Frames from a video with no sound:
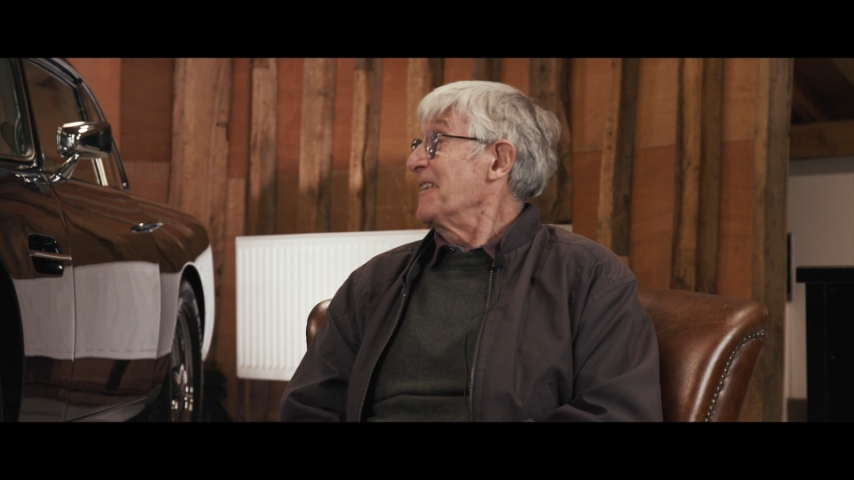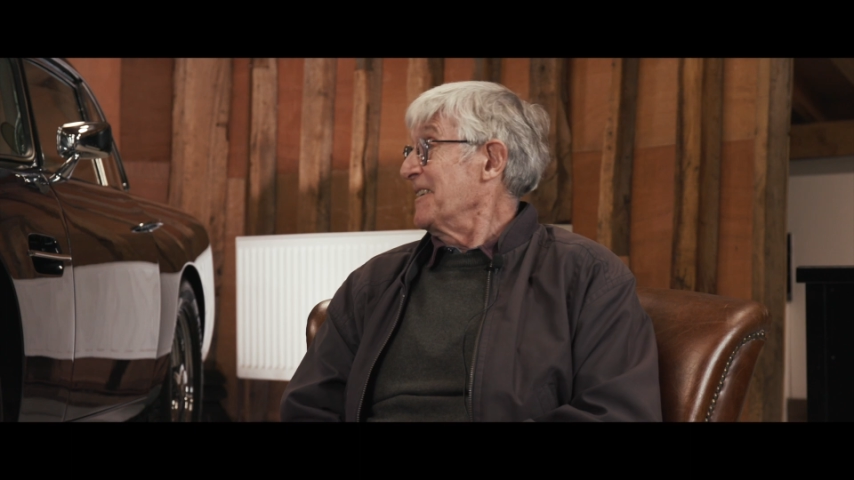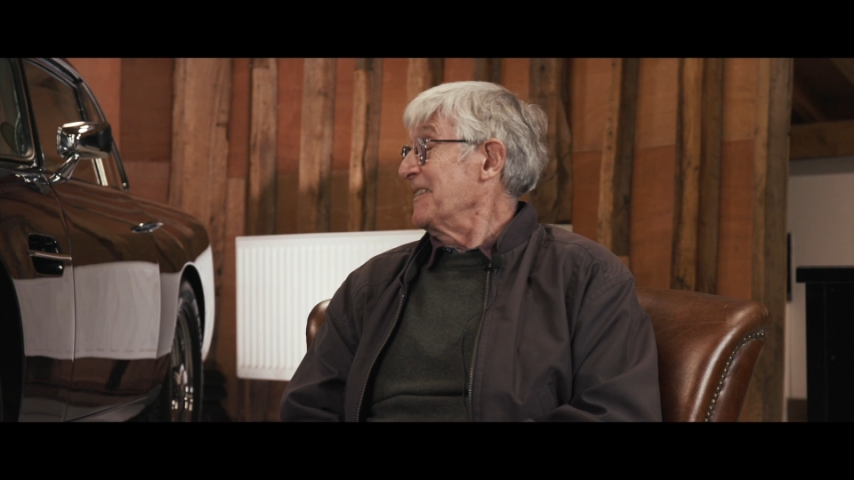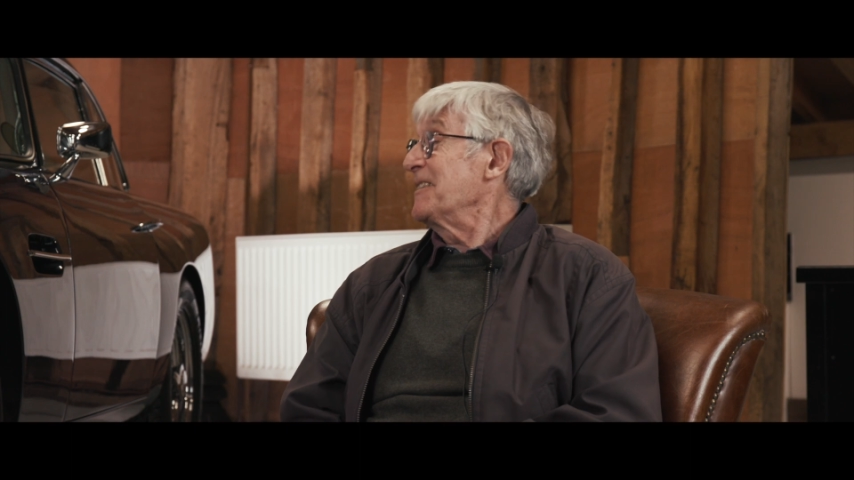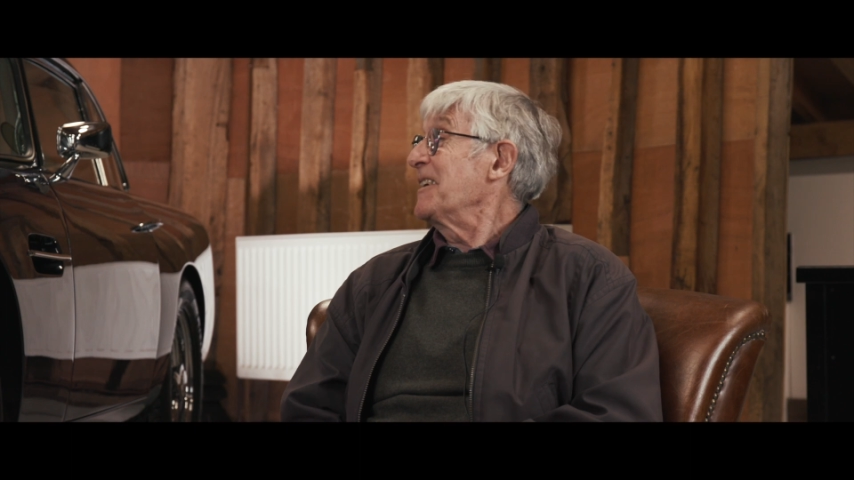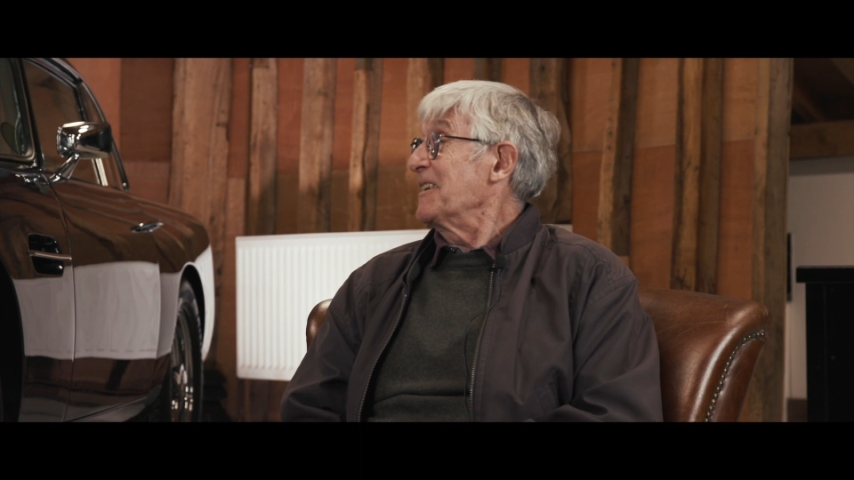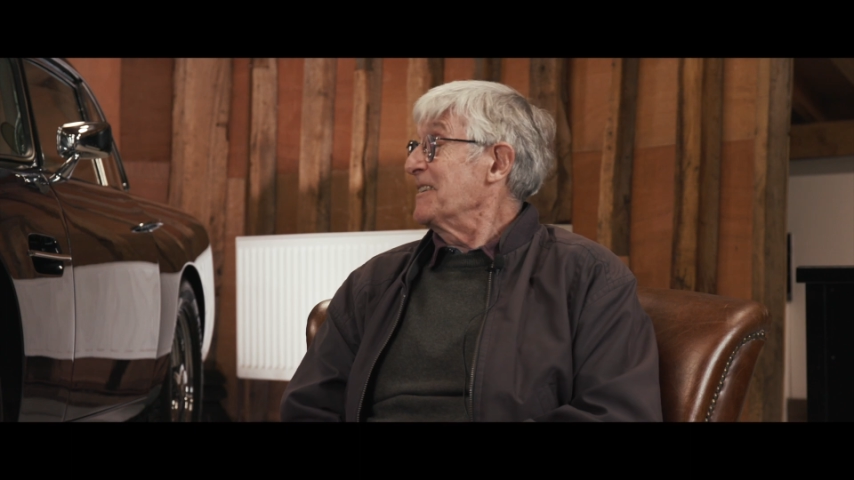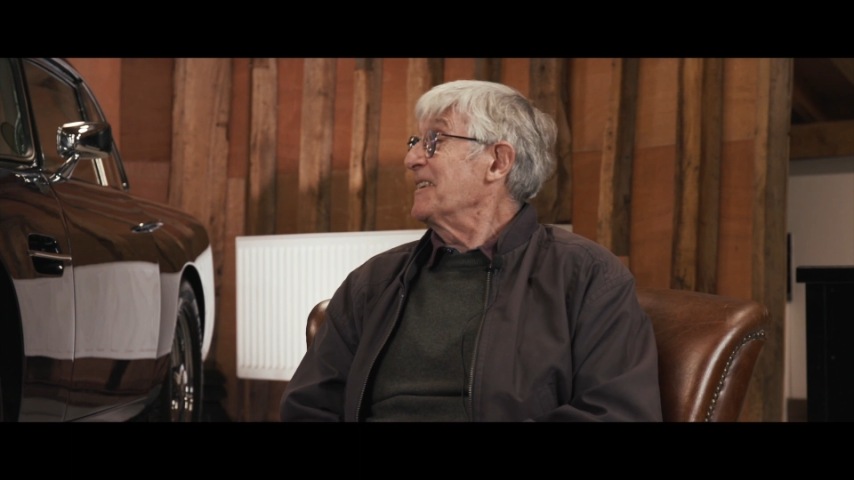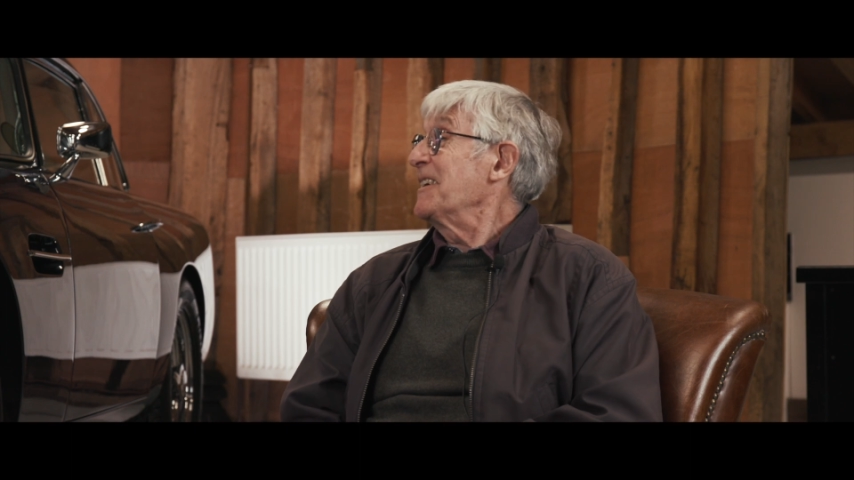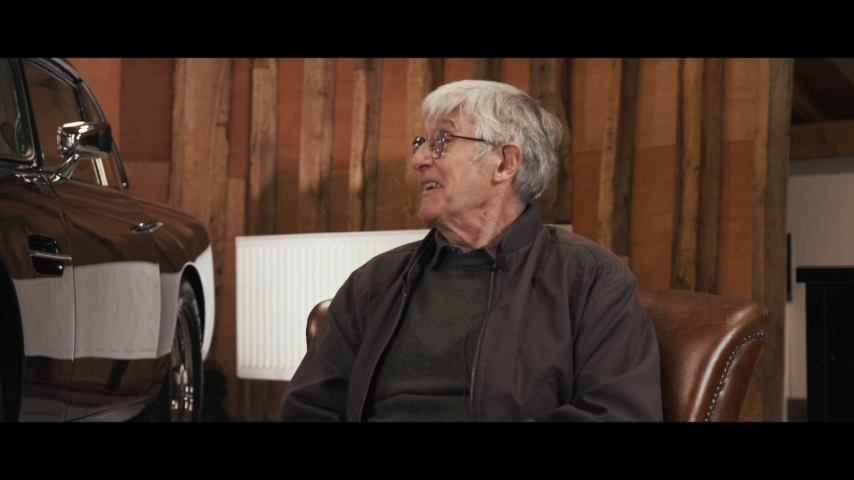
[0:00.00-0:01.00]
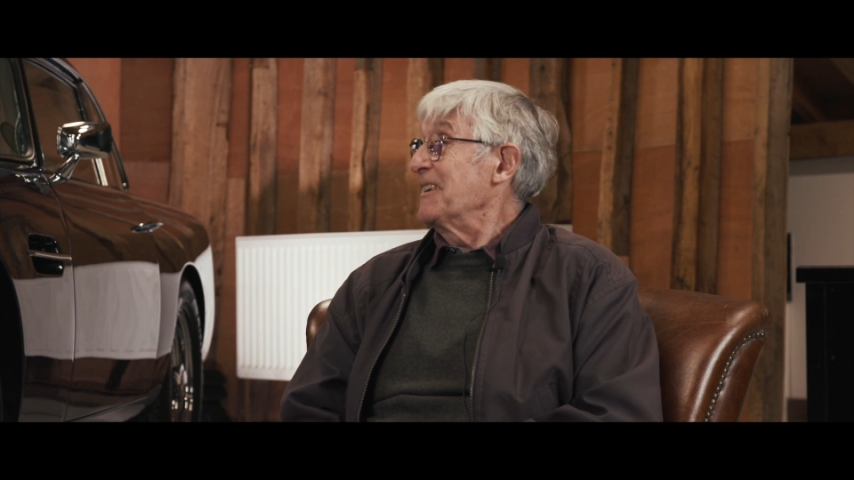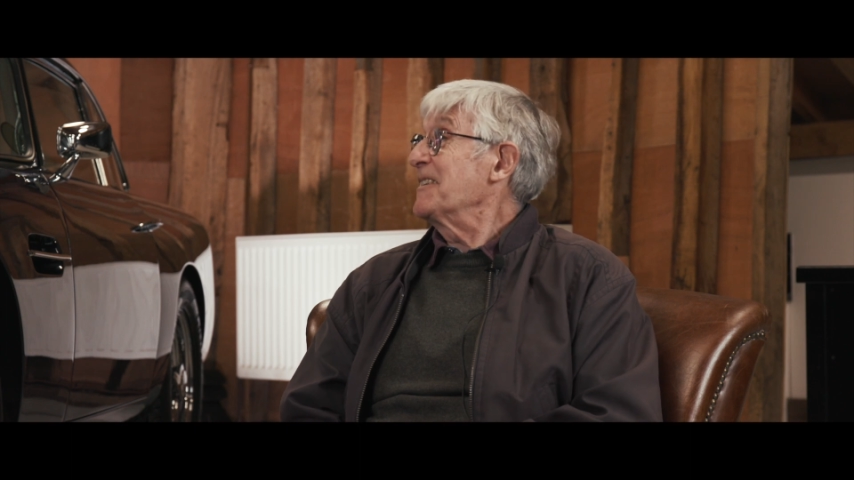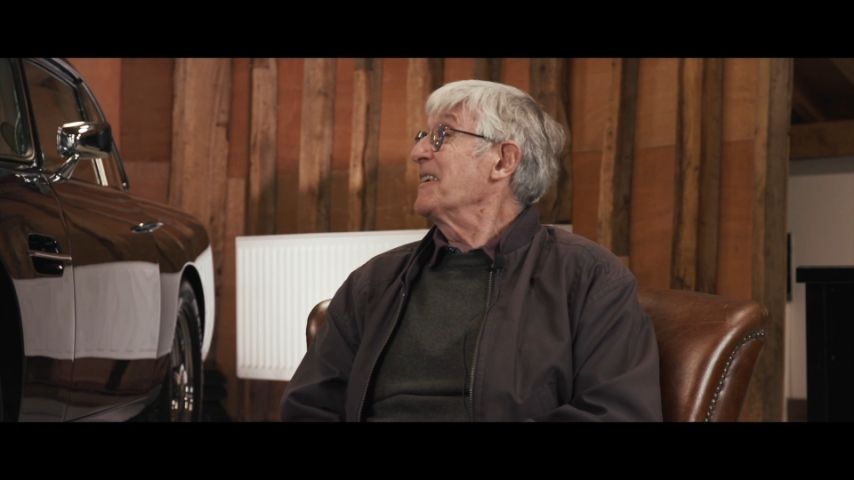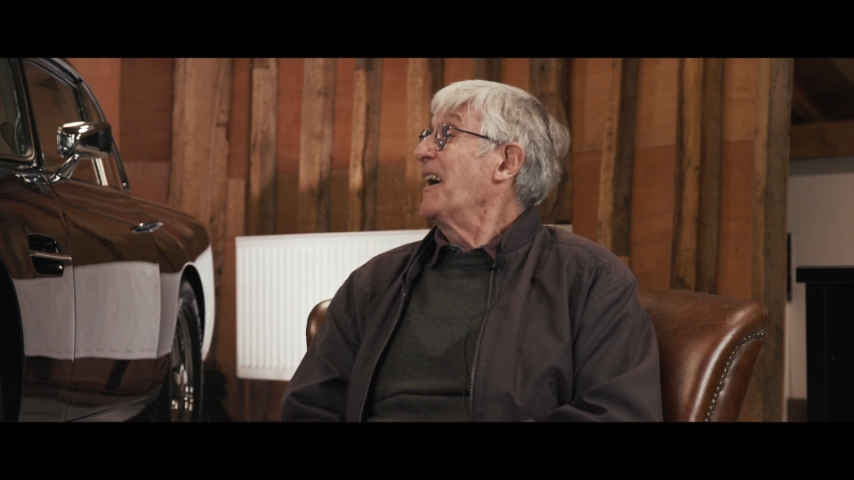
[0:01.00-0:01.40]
it